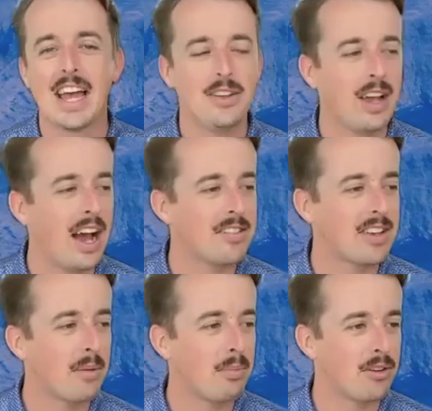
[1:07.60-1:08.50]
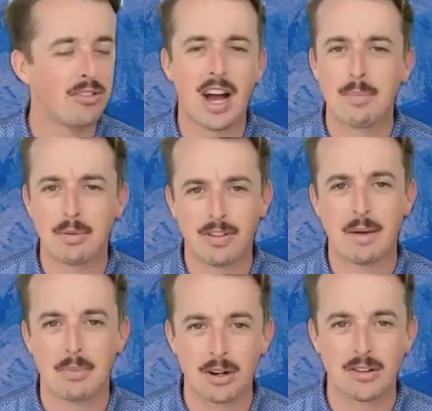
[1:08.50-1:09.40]
you guys got to put a Shopify
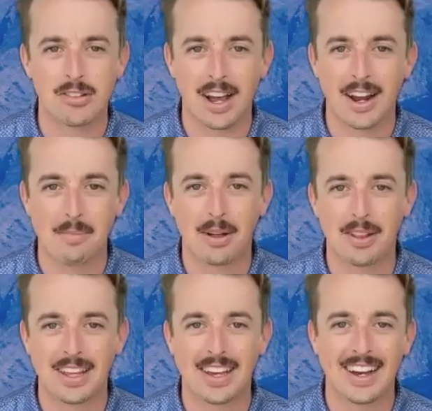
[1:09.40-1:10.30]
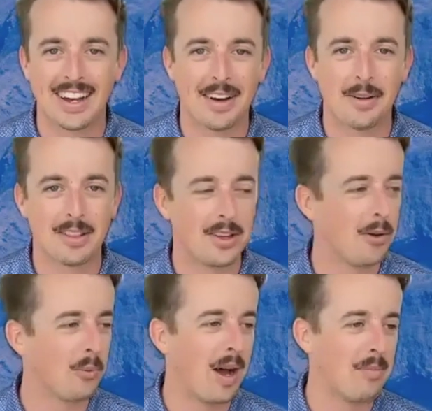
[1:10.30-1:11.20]
merch site up on the uh, on the
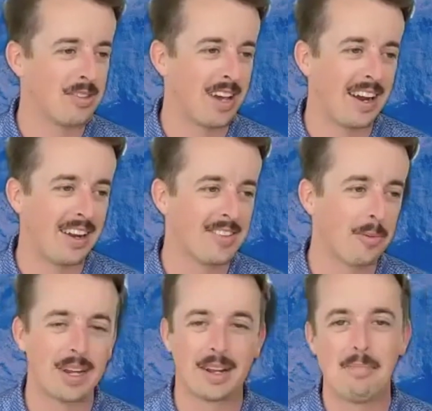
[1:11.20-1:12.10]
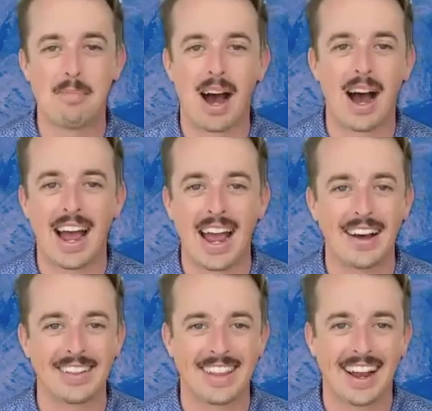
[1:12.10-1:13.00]
old website so we can buy
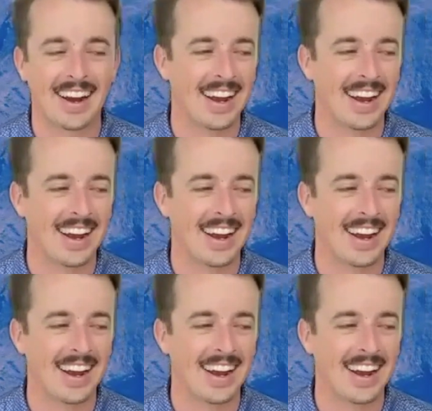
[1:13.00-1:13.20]
out there. I